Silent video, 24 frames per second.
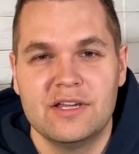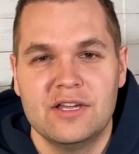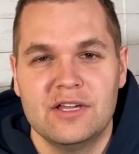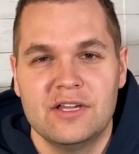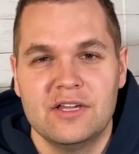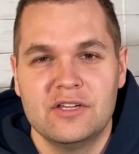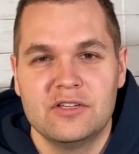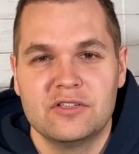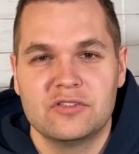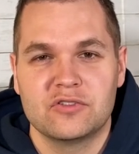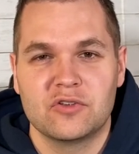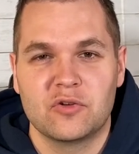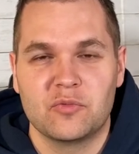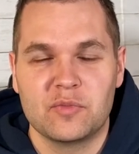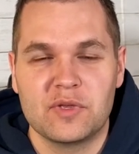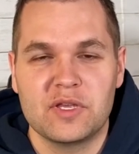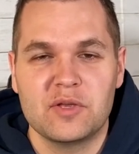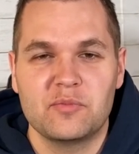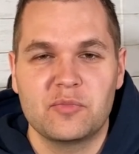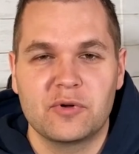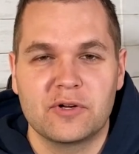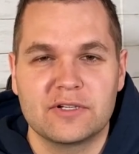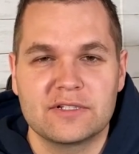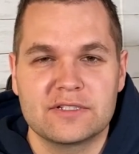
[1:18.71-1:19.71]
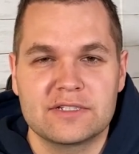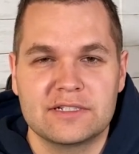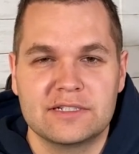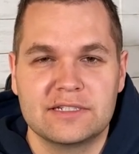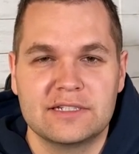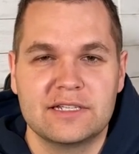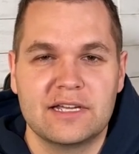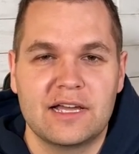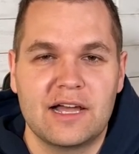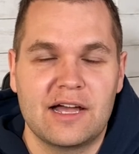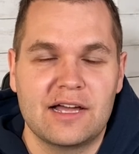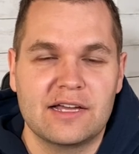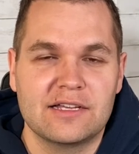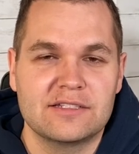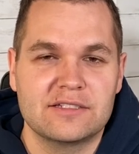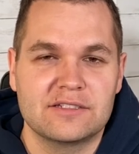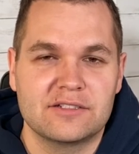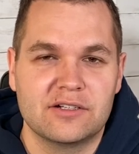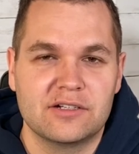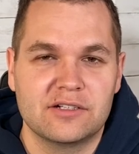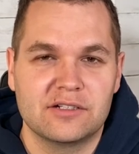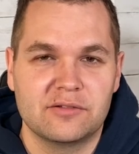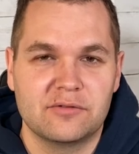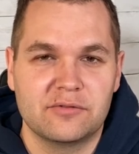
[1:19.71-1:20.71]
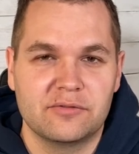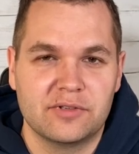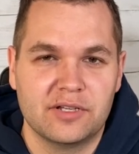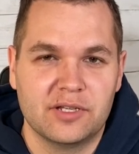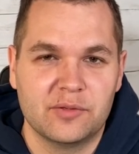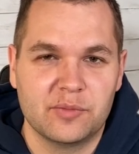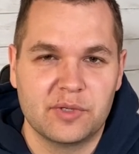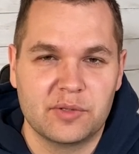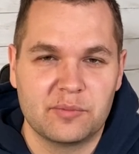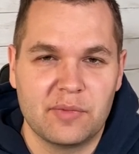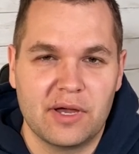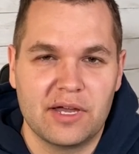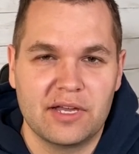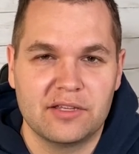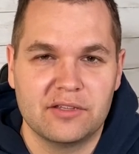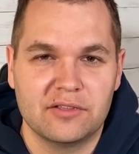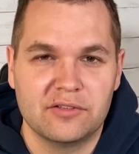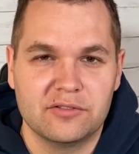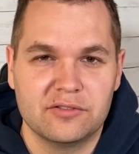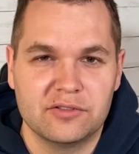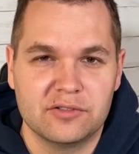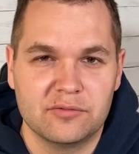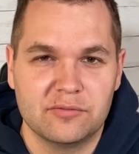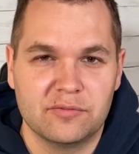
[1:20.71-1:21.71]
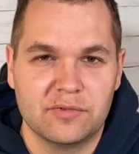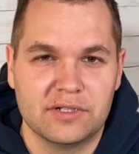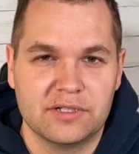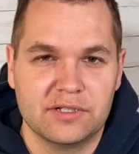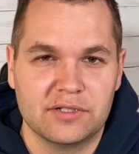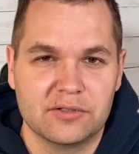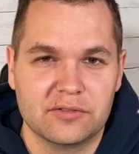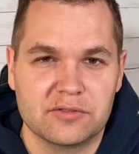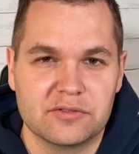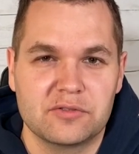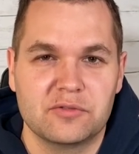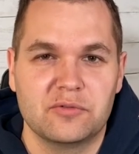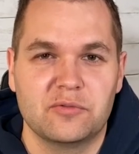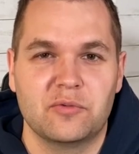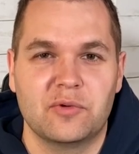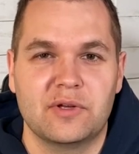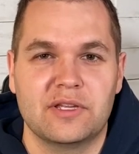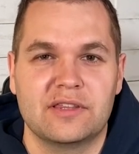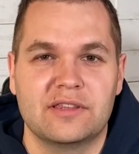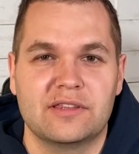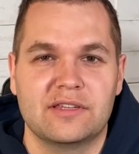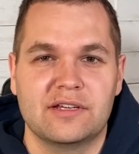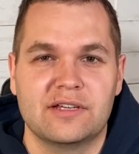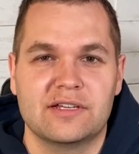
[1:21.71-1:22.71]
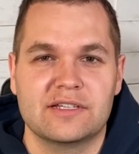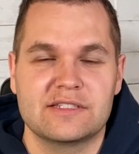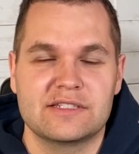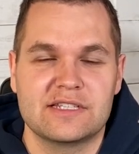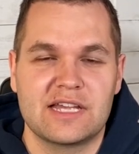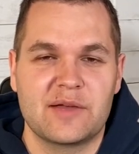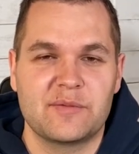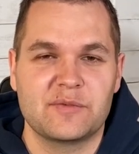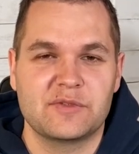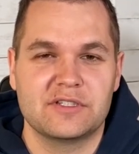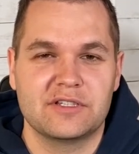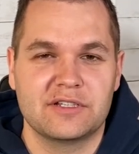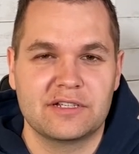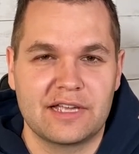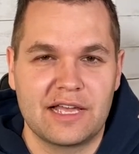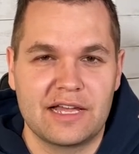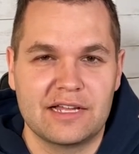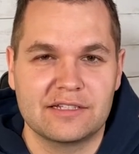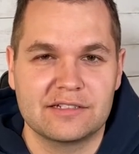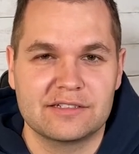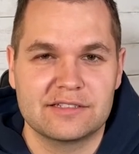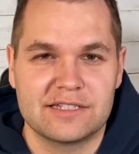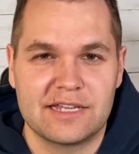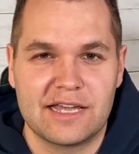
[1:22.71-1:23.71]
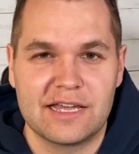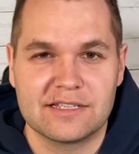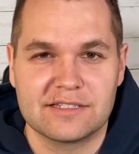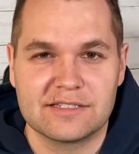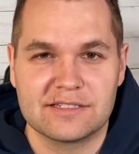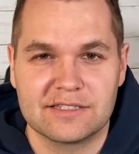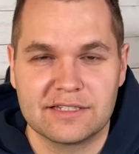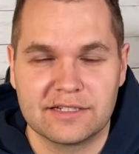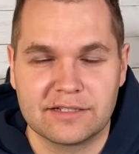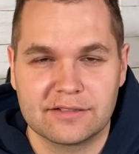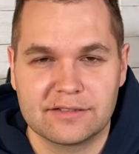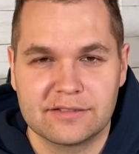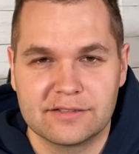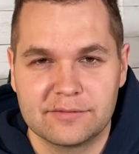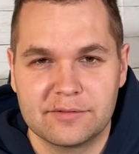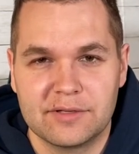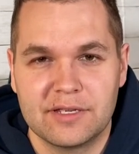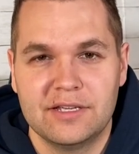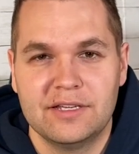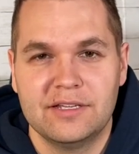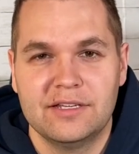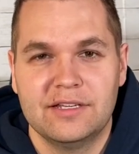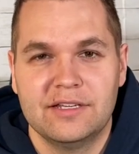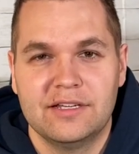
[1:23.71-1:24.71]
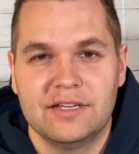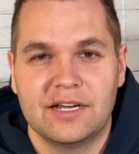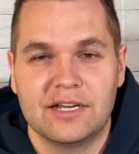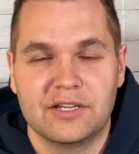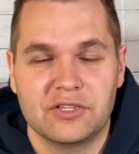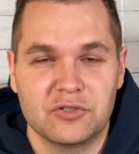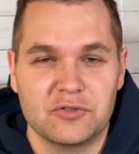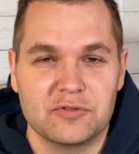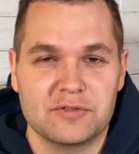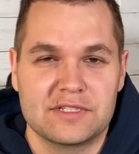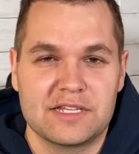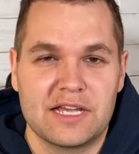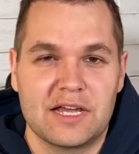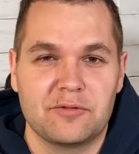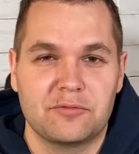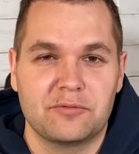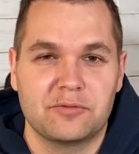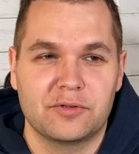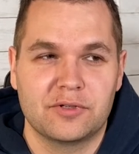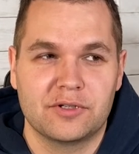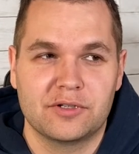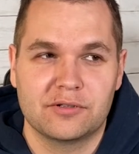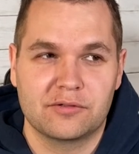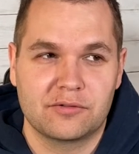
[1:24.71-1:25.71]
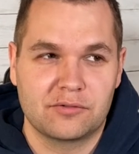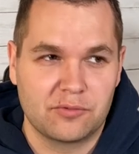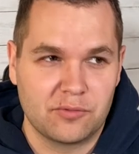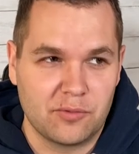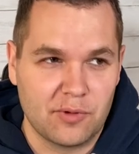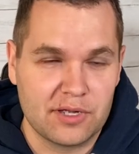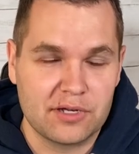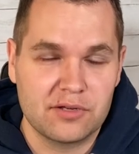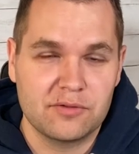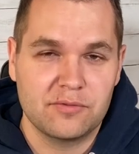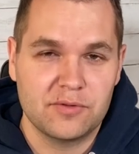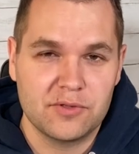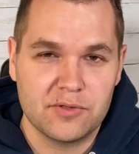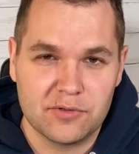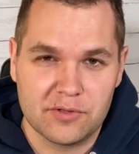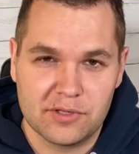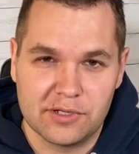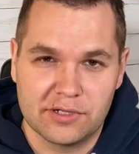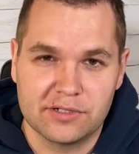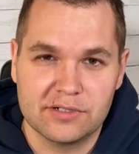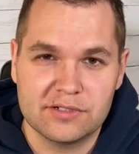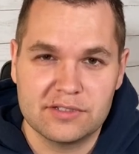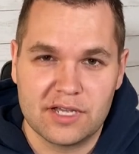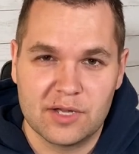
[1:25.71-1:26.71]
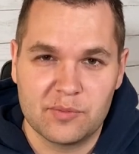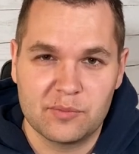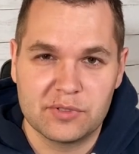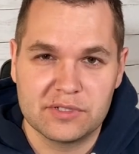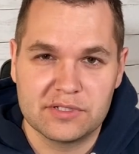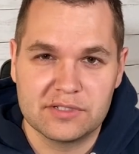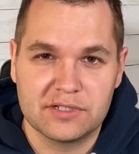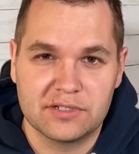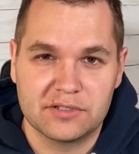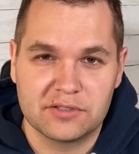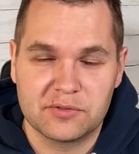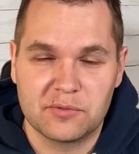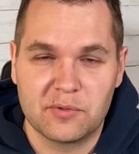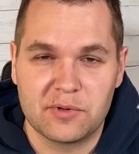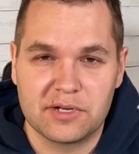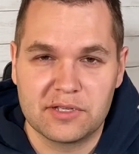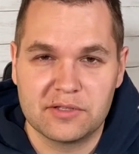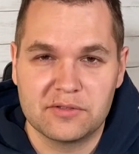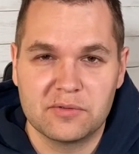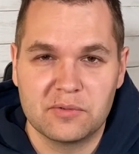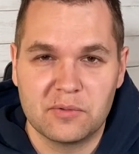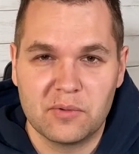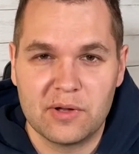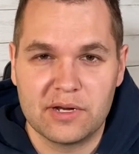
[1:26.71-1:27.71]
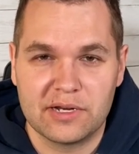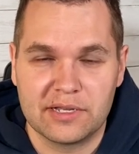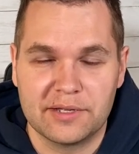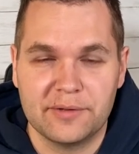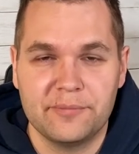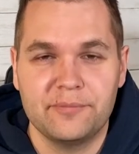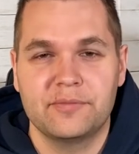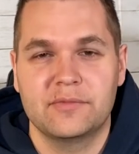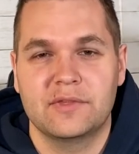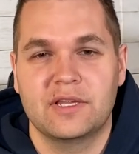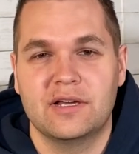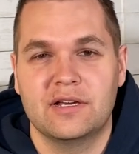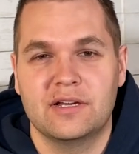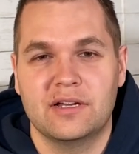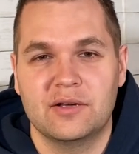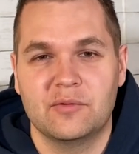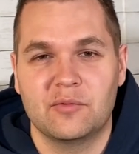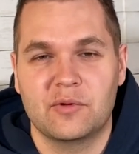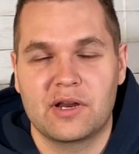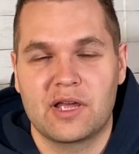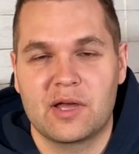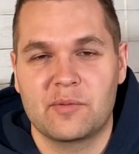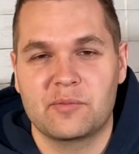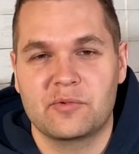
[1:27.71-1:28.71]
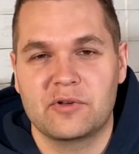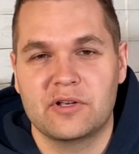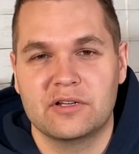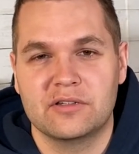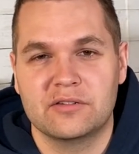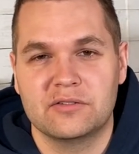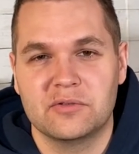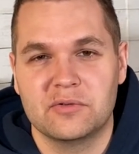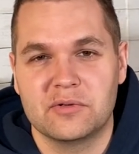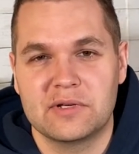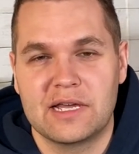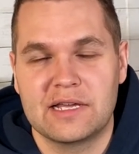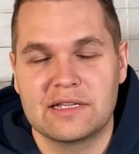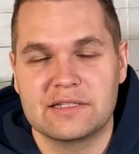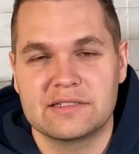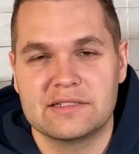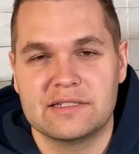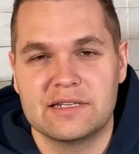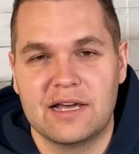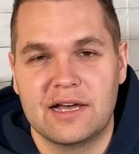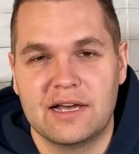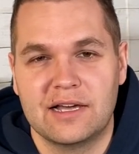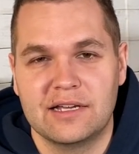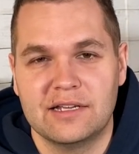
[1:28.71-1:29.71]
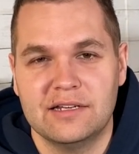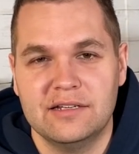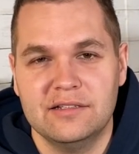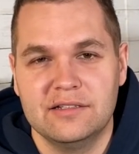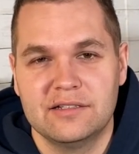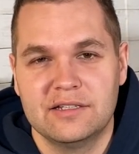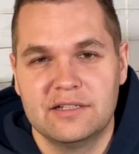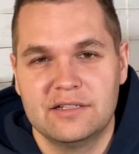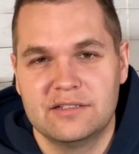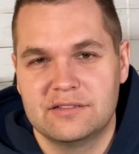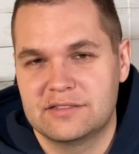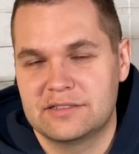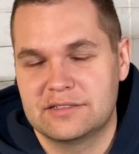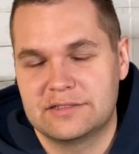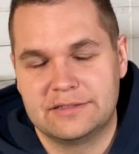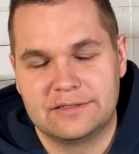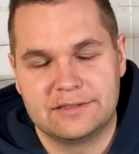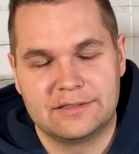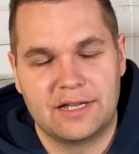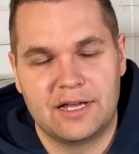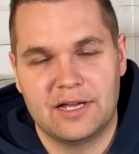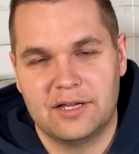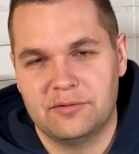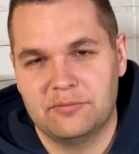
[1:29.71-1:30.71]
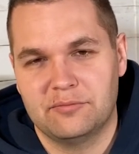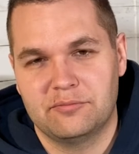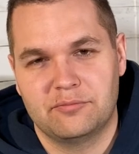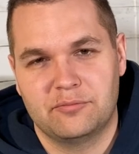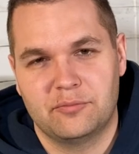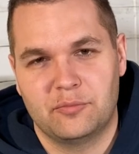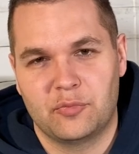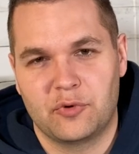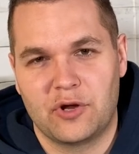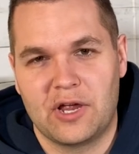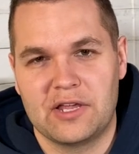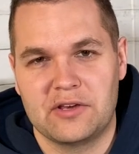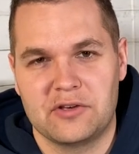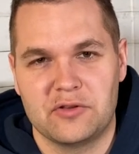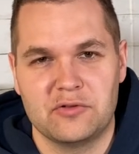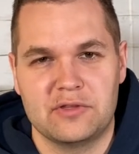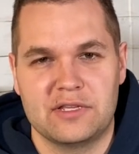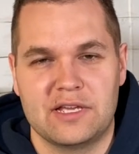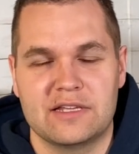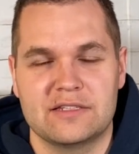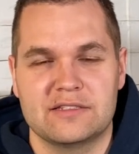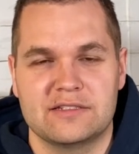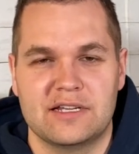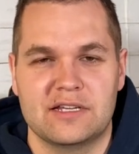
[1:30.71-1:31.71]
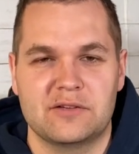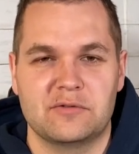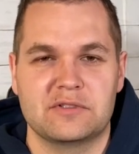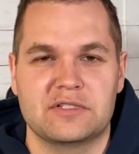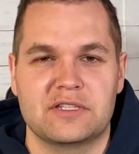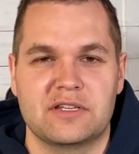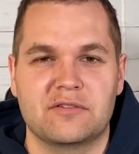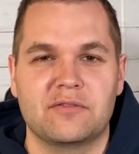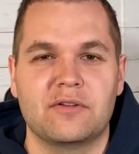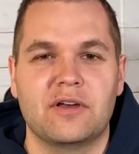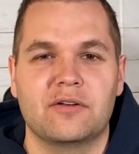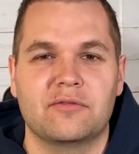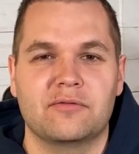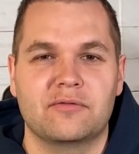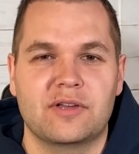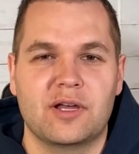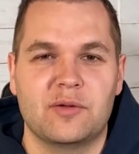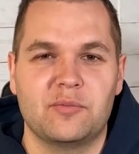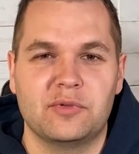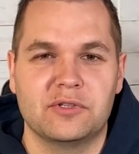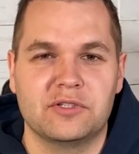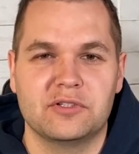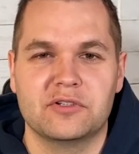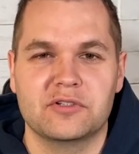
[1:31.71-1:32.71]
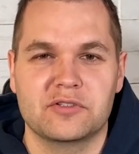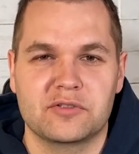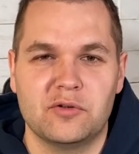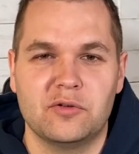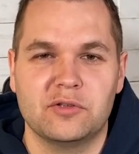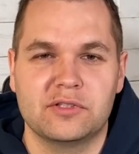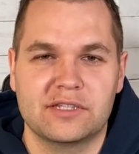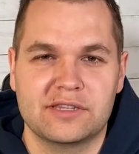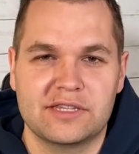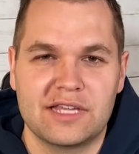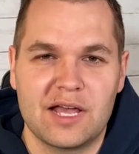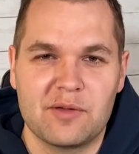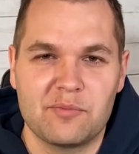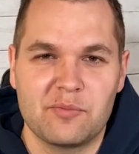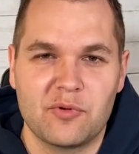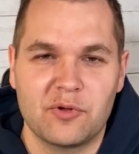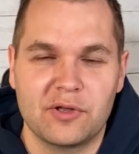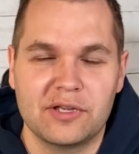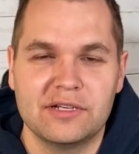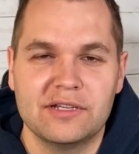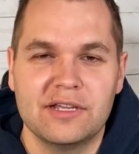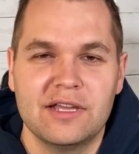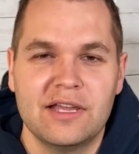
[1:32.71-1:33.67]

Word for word: So, me personally, I started filming my YouTube videos with a Samsung Galaxy S6. I used that for quite a few years up until 2020 uh, when I upgraded to an S9. Still not brand new. The S9 was a, couple years old at that point.